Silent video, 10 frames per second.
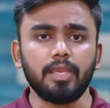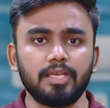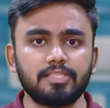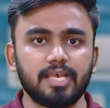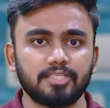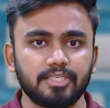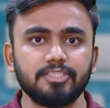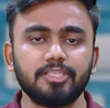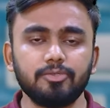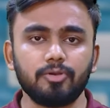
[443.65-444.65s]
It's
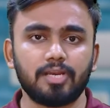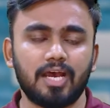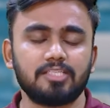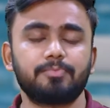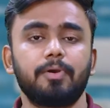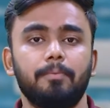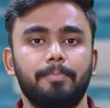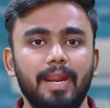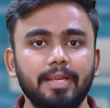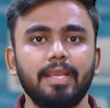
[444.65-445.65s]
essential to grasp
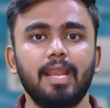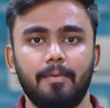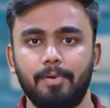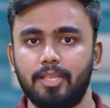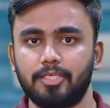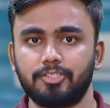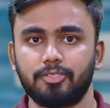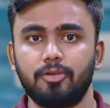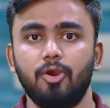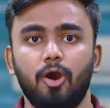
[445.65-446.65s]
practical application